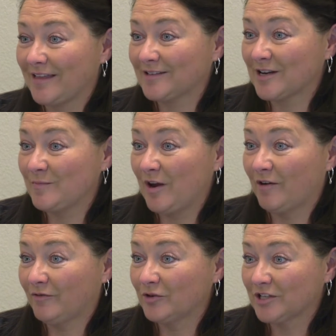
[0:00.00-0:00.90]
That's going to be our
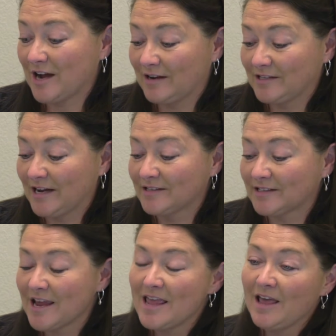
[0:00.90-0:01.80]
first
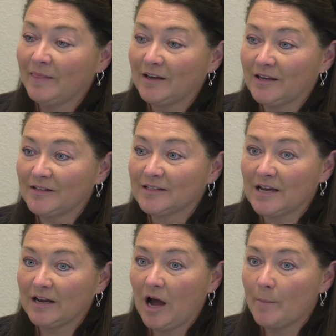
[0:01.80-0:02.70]
contest. The kids
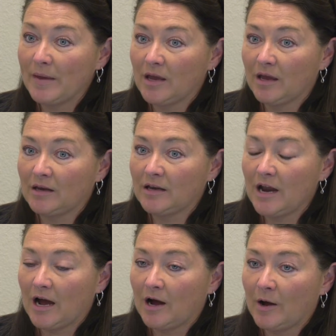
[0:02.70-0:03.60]
can come in
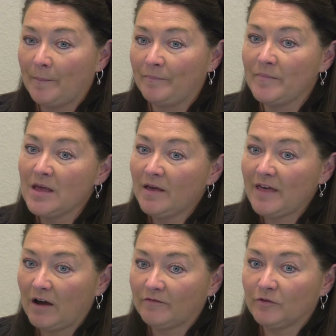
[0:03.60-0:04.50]

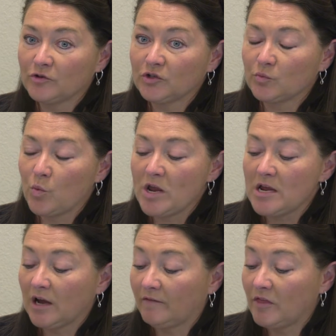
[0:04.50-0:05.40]
that first
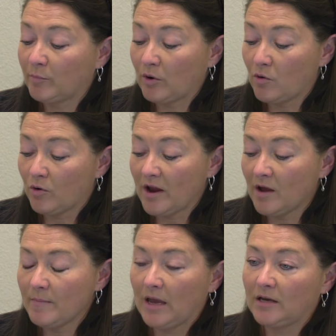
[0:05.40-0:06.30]
week of the
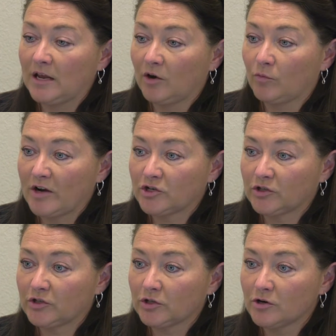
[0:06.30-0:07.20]
program and get
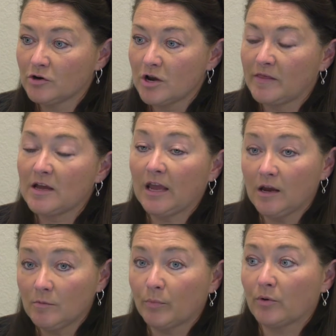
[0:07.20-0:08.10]
registered. They
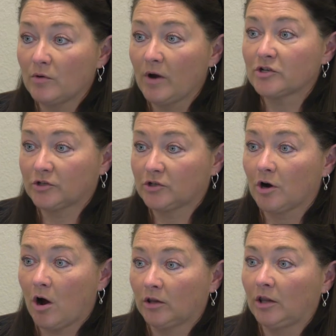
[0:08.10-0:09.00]
can
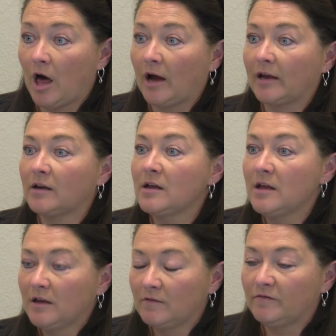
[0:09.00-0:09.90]
pre-register online
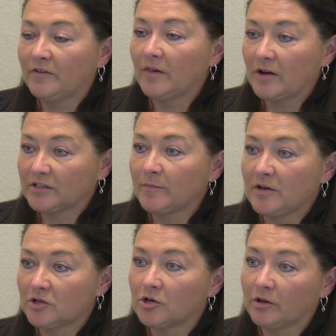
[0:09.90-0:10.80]
and fill out some
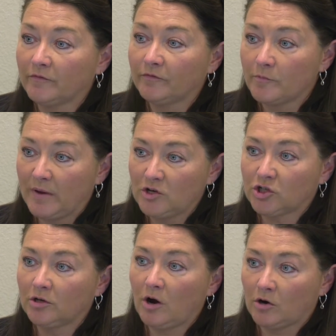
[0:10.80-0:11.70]
initial
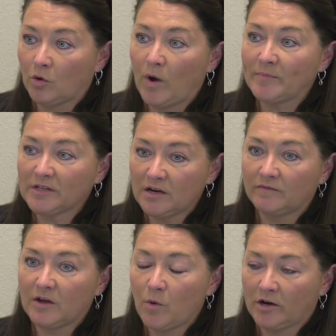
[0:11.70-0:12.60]
information on our website if
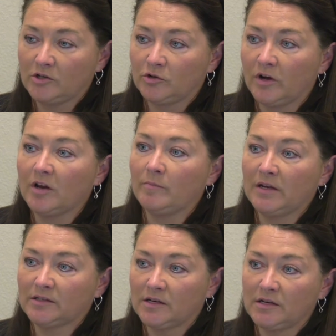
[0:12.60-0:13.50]
they want to do it. It
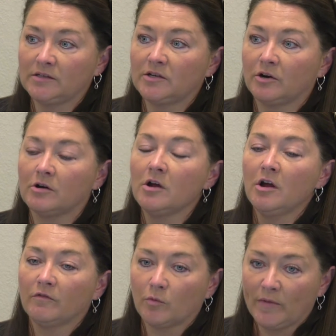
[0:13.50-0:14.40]
makes it easier
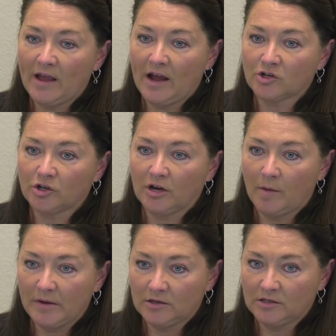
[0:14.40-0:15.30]
for when they actually
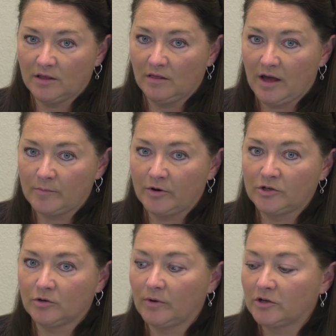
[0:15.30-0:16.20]
come into the library
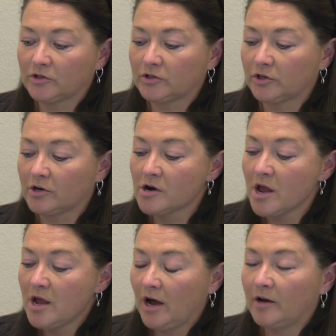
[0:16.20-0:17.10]
to register.
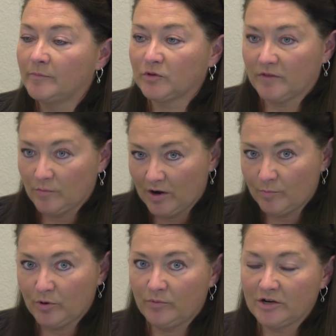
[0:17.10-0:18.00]
So if they want to
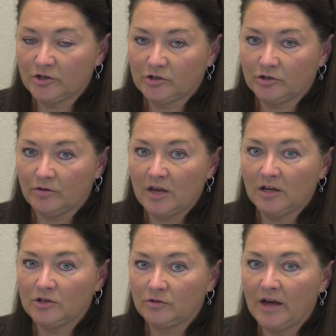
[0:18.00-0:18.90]
pre-register, they
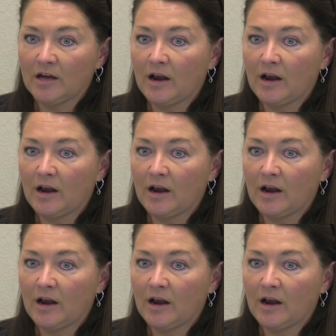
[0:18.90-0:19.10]
can do that.